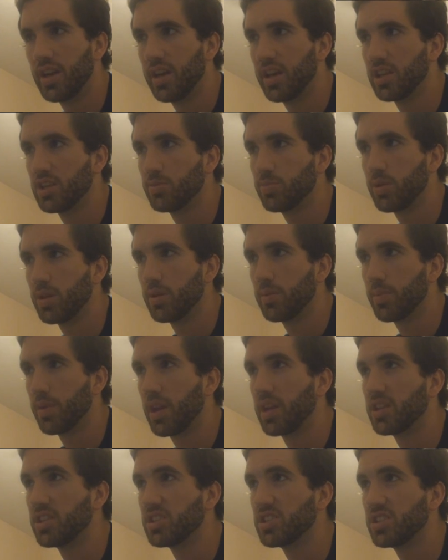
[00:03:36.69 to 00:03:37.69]
HP, but
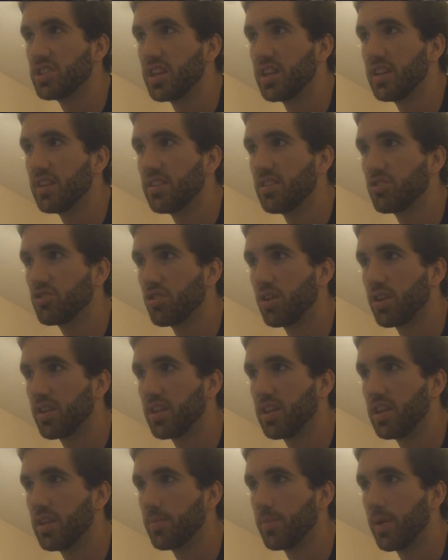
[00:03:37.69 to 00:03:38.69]
I just did it to try to
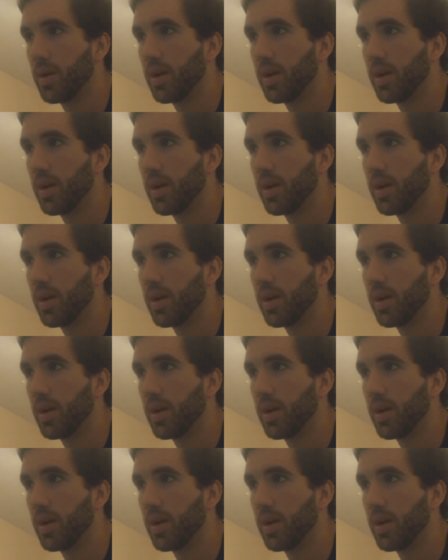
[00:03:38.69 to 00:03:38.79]
keep